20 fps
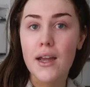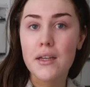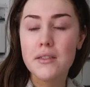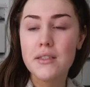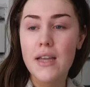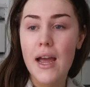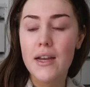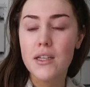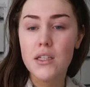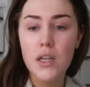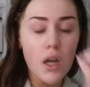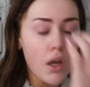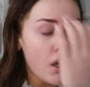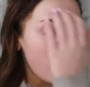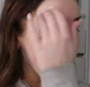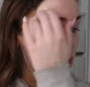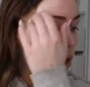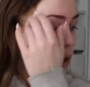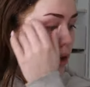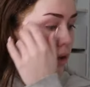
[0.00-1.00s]
I said
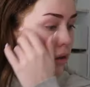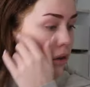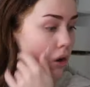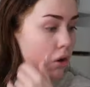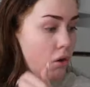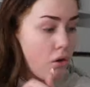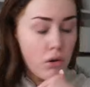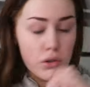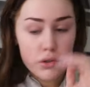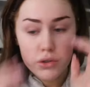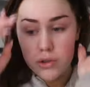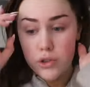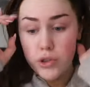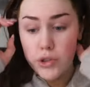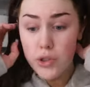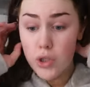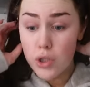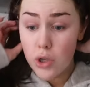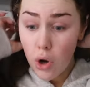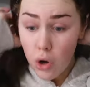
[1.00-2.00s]

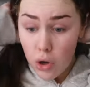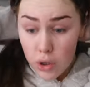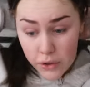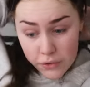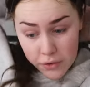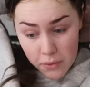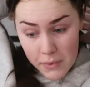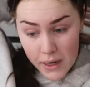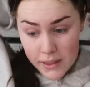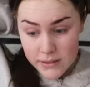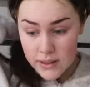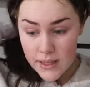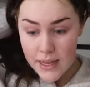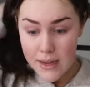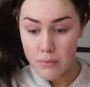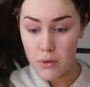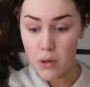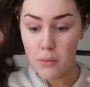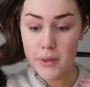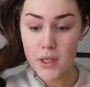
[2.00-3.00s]
order from Mars
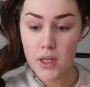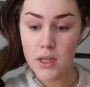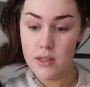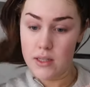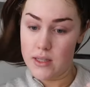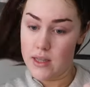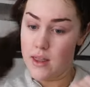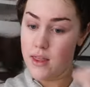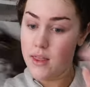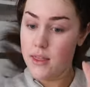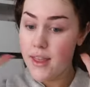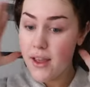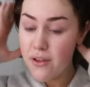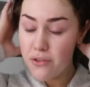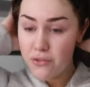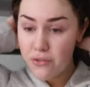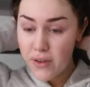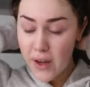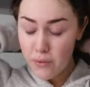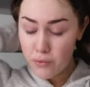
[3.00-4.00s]
Label because they
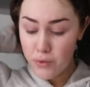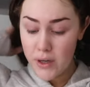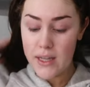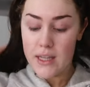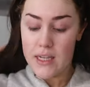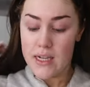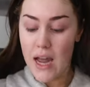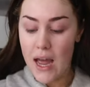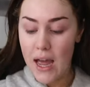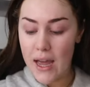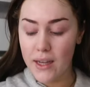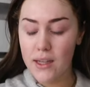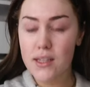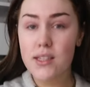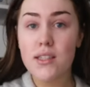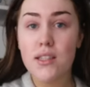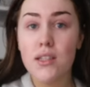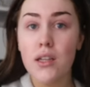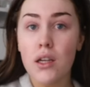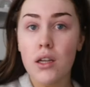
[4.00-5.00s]
fit really nice?
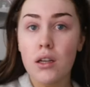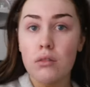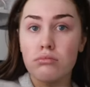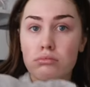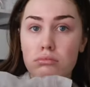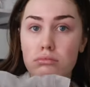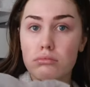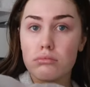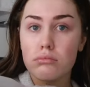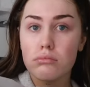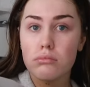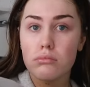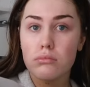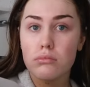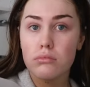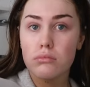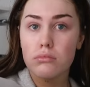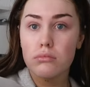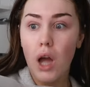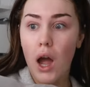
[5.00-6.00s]

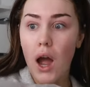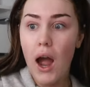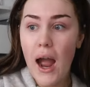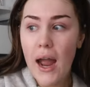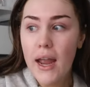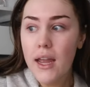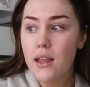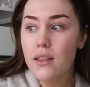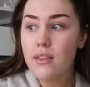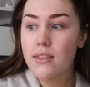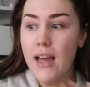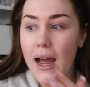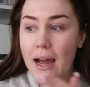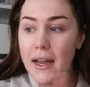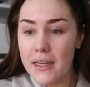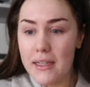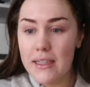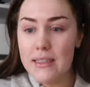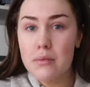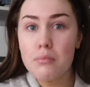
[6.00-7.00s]

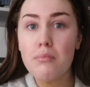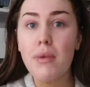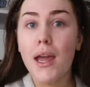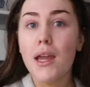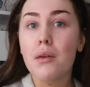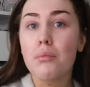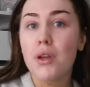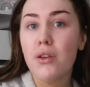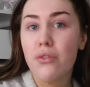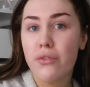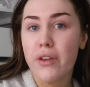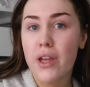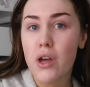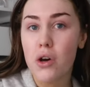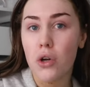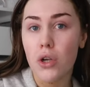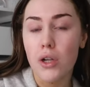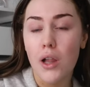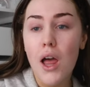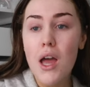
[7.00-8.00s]
That has made me
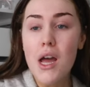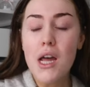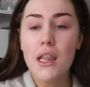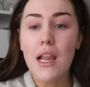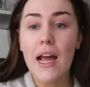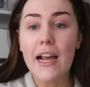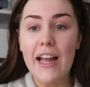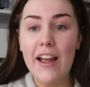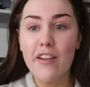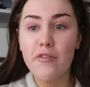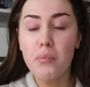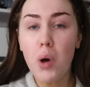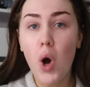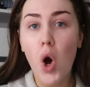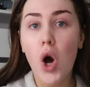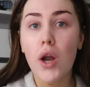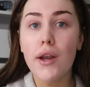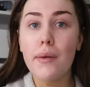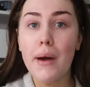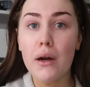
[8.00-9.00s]
feel like I've
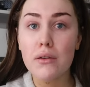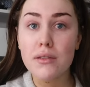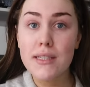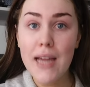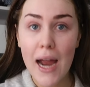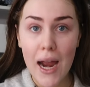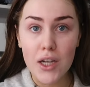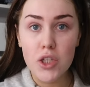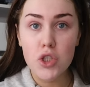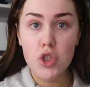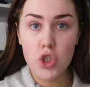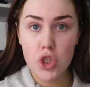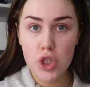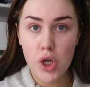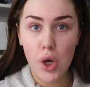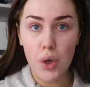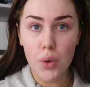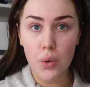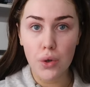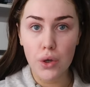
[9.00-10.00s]
put on about 10
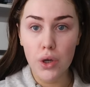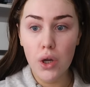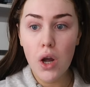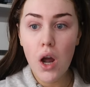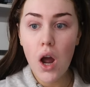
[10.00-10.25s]
stone,